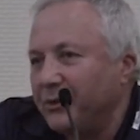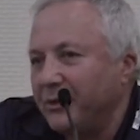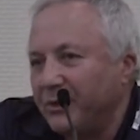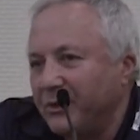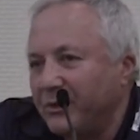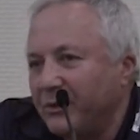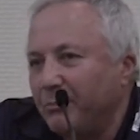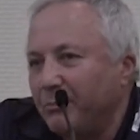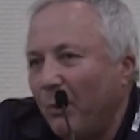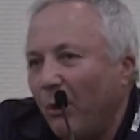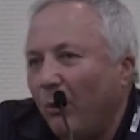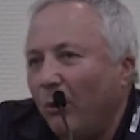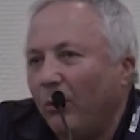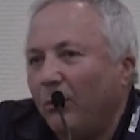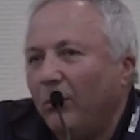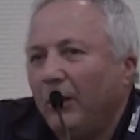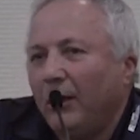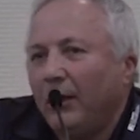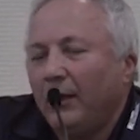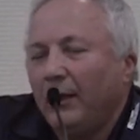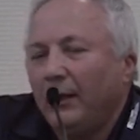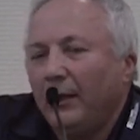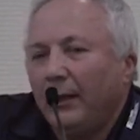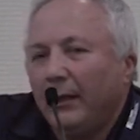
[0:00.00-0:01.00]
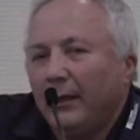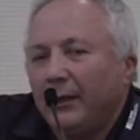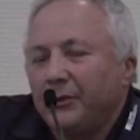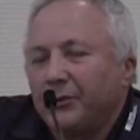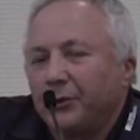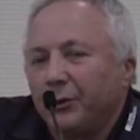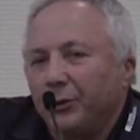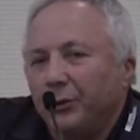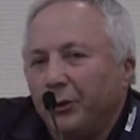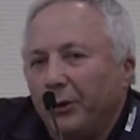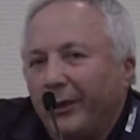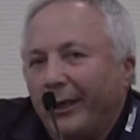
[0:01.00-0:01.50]
is small,
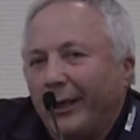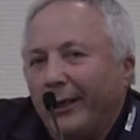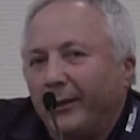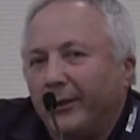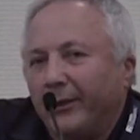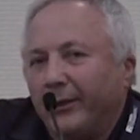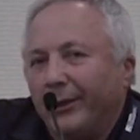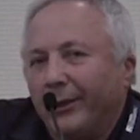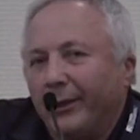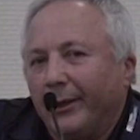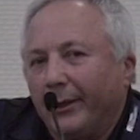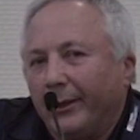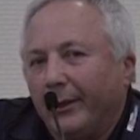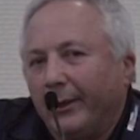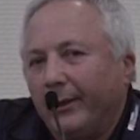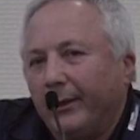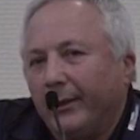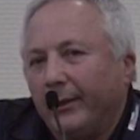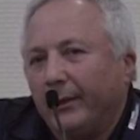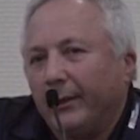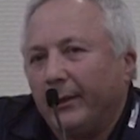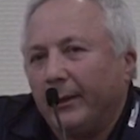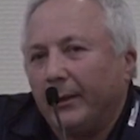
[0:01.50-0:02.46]
so you can't really,